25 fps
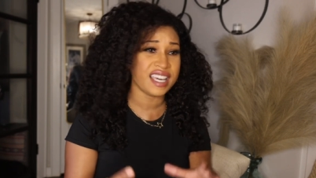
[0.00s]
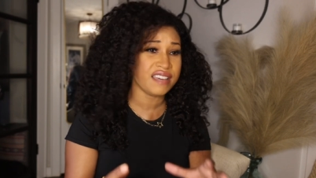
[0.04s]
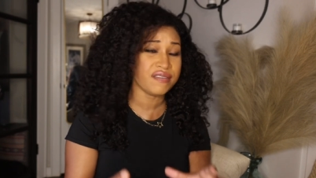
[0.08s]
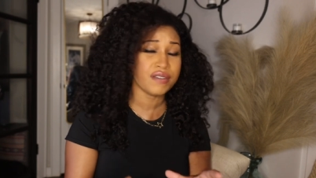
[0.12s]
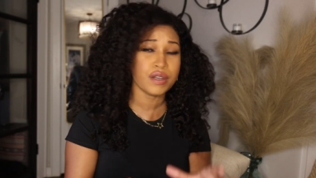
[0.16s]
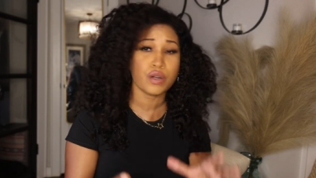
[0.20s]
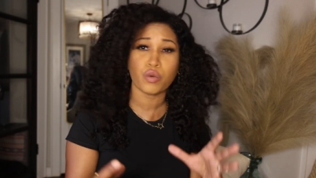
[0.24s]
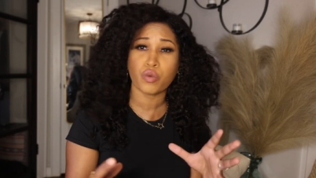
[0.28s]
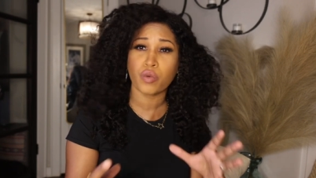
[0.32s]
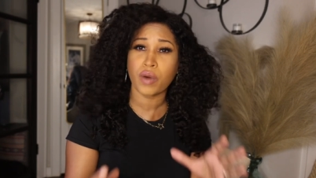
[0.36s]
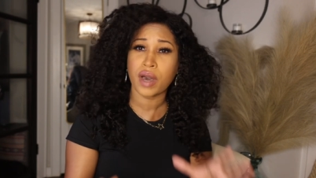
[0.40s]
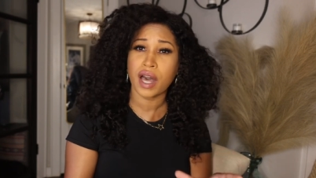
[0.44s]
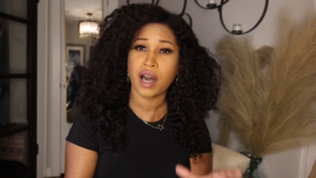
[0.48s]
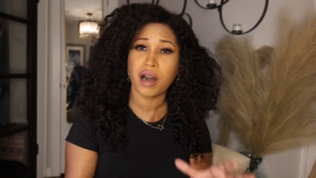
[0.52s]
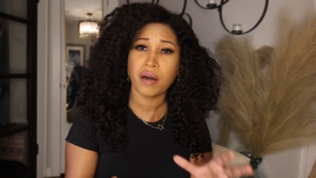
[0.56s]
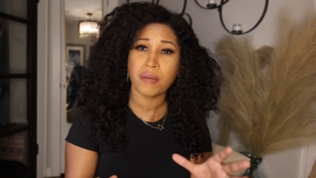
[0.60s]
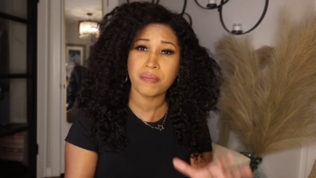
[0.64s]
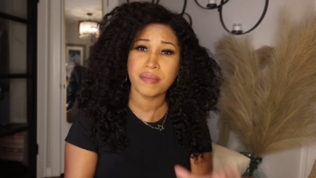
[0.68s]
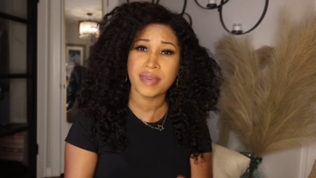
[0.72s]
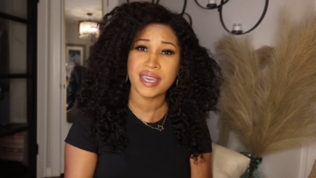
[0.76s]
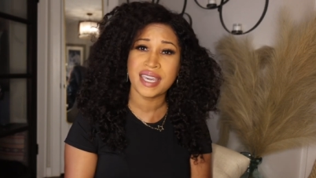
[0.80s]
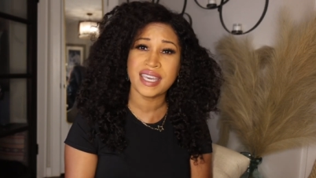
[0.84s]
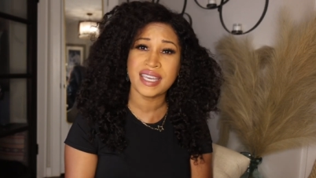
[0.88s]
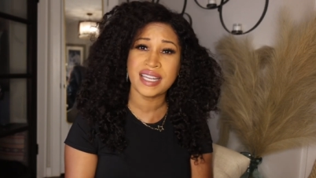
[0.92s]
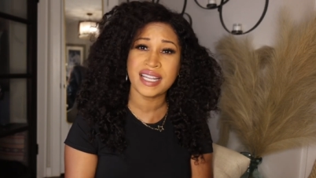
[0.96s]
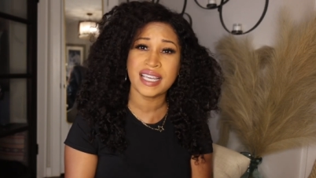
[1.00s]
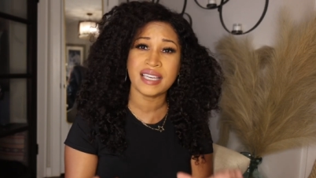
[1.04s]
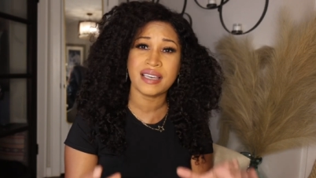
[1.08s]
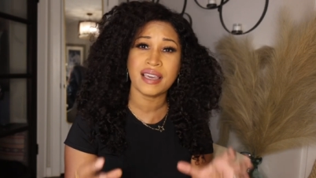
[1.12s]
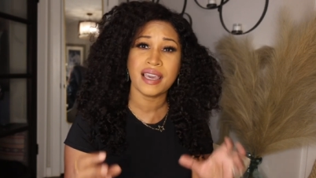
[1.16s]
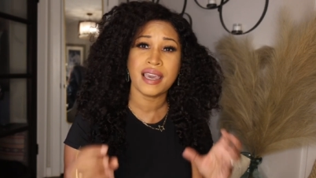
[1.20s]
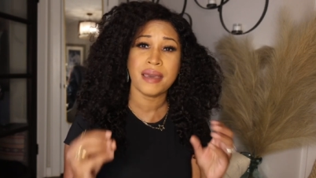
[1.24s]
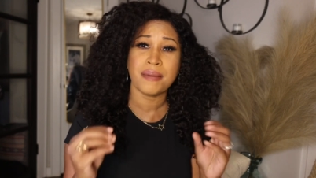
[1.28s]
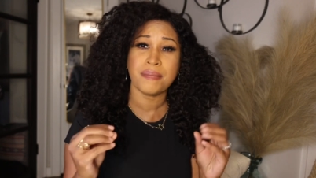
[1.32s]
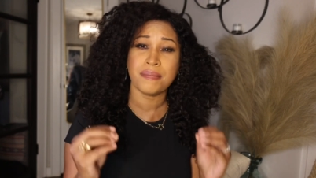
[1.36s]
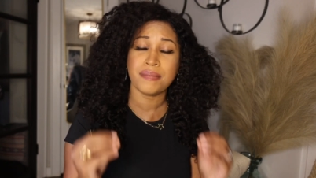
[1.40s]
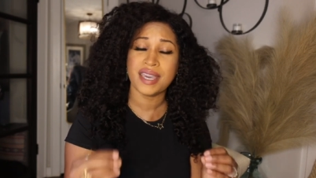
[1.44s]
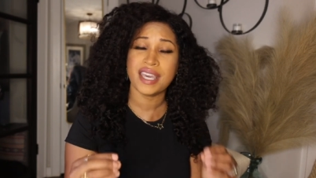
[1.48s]
Even
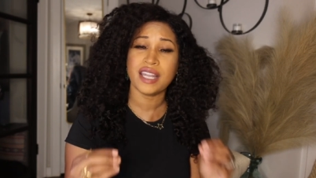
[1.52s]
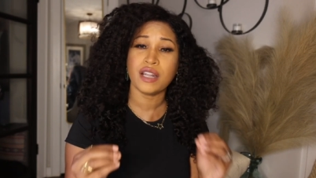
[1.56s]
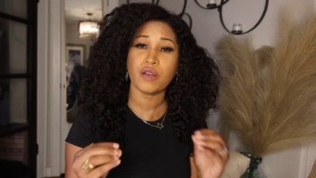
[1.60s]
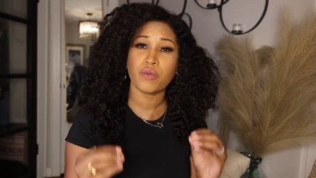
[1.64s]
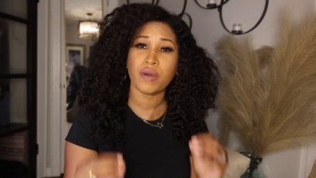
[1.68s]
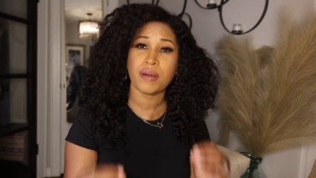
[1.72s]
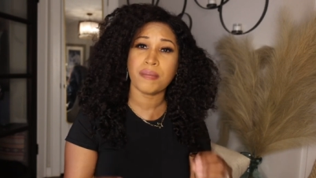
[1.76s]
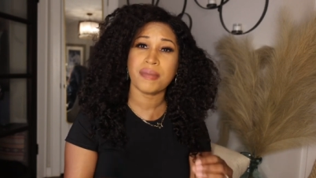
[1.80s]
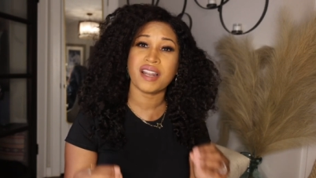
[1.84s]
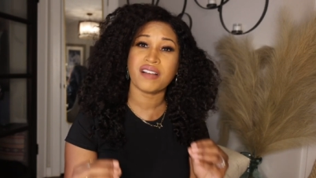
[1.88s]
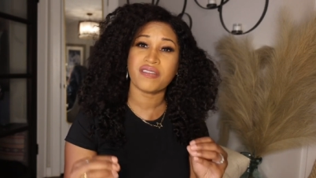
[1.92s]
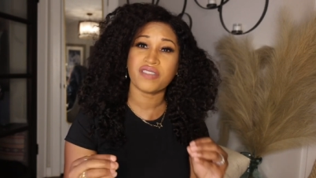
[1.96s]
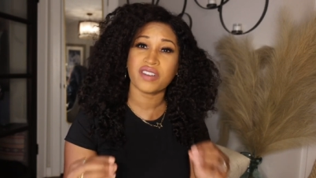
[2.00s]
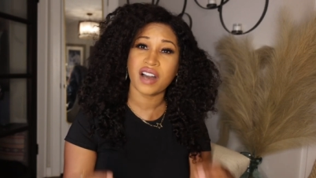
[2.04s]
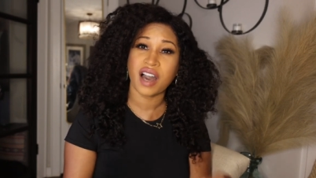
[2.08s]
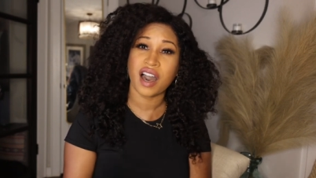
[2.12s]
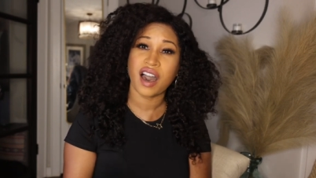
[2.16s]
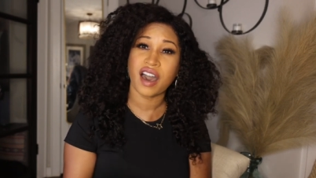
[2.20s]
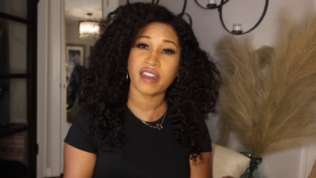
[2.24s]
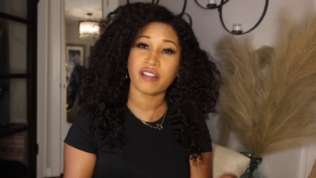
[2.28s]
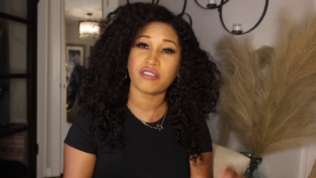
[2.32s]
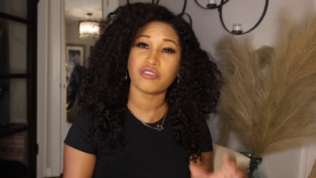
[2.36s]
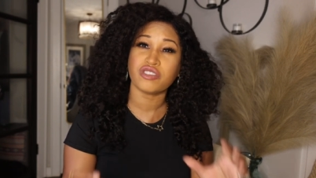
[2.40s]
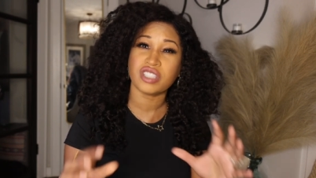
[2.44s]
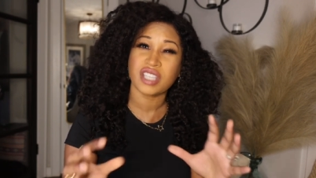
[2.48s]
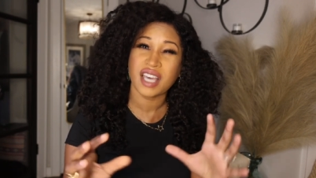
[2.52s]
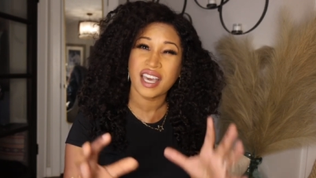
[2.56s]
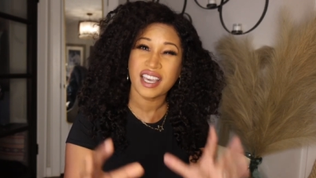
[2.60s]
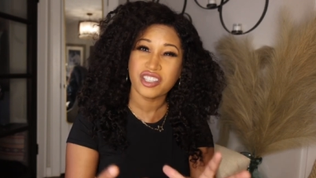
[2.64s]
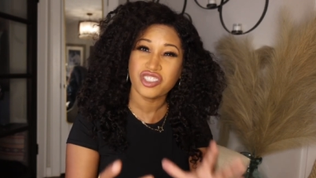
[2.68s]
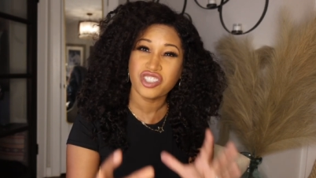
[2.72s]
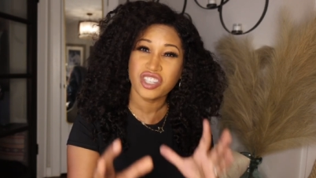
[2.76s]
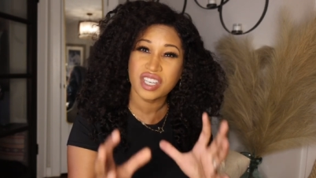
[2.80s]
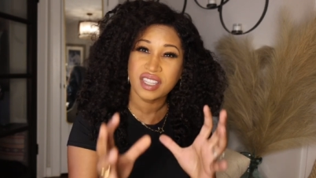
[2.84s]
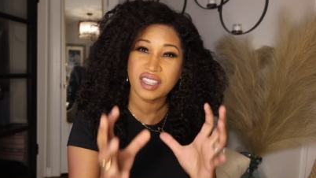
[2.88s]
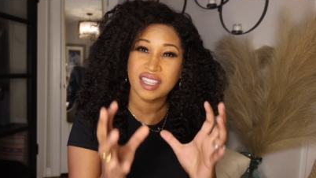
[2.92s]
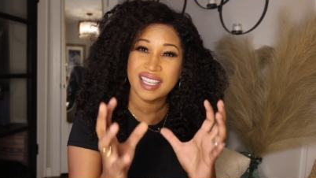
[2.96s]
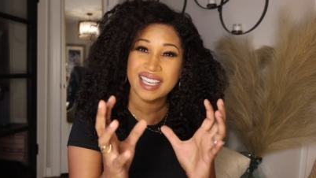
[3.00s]
well-meaning men and women of God are
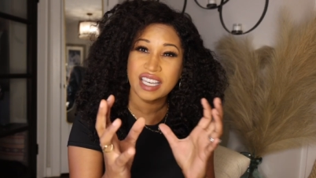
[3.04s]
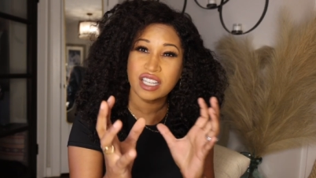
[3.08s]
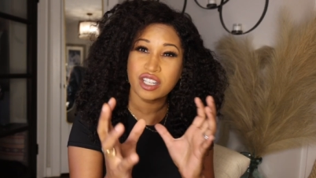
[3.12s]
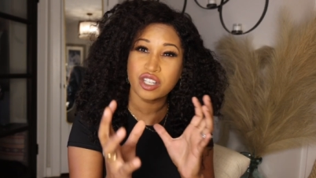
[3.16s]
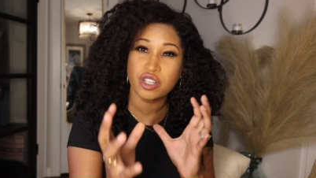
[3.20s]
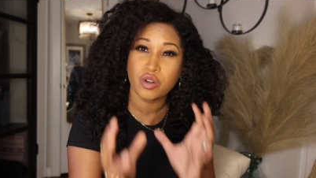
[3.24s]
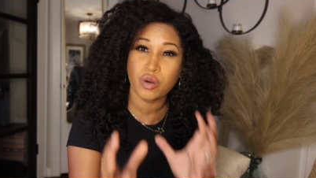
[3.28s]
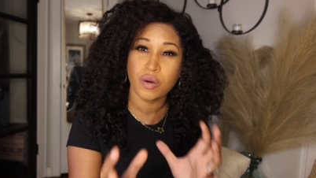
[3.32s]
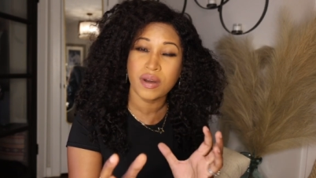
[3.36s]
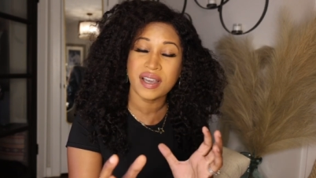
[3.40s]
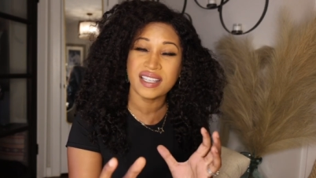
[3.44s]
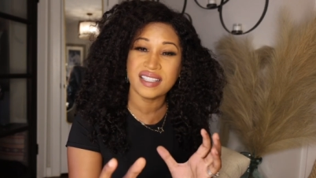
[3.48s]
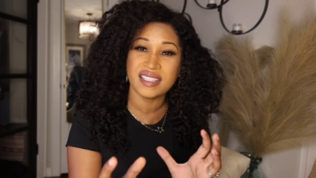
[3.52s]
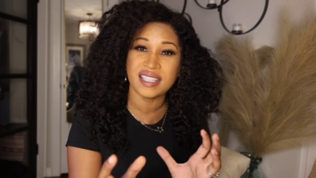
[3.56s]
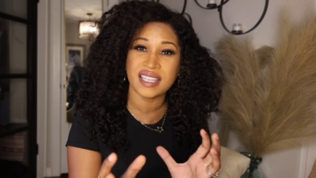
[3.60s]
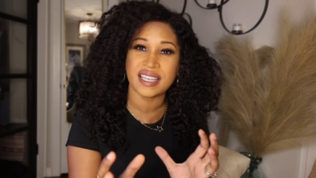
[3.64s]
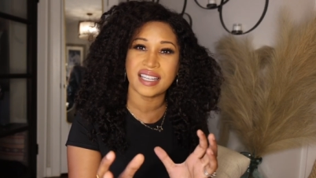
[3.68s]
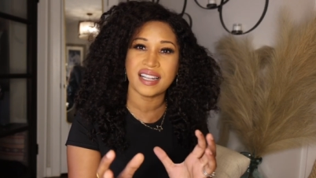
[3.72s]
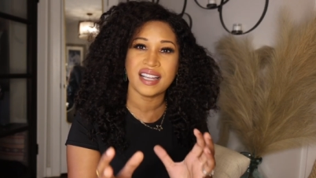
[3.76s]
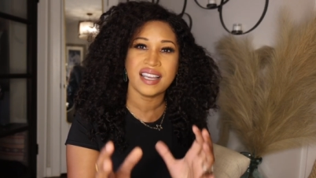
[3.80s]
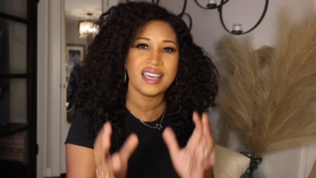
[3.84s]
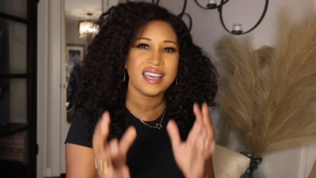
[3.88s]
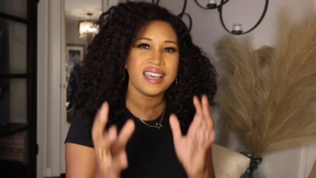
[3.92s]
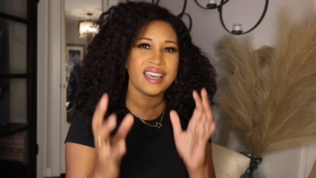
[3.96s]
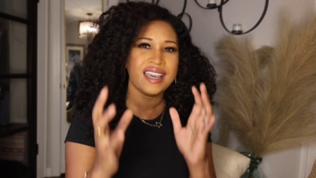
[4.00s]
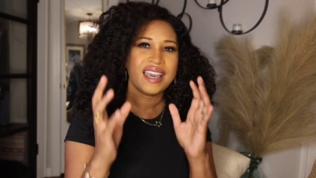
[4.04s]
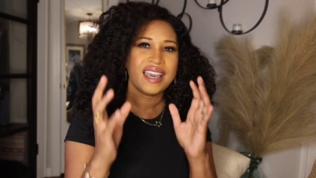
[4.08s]
touching the anointed.